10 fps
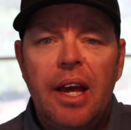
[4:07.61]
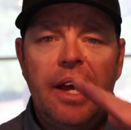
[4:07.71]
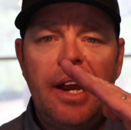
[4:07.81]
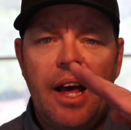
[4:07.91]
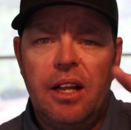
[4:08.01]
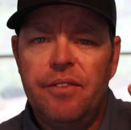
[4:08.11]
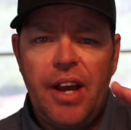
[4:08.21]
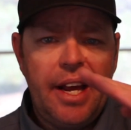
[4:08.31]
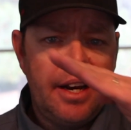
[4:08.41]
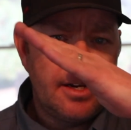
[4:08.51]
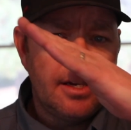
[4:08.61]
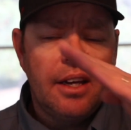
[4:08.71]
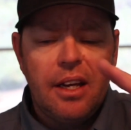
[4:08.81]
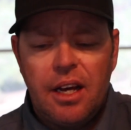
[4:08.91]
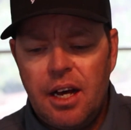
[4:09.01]
and elevated
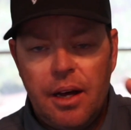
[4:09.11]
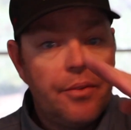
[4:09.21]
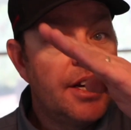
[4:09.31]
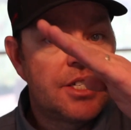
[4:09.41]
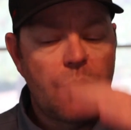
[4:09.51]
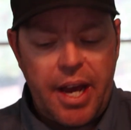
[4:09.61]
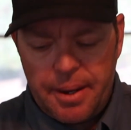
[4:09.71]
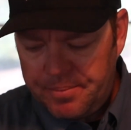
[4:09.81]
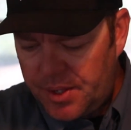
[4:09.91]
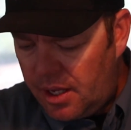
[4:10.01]
this way.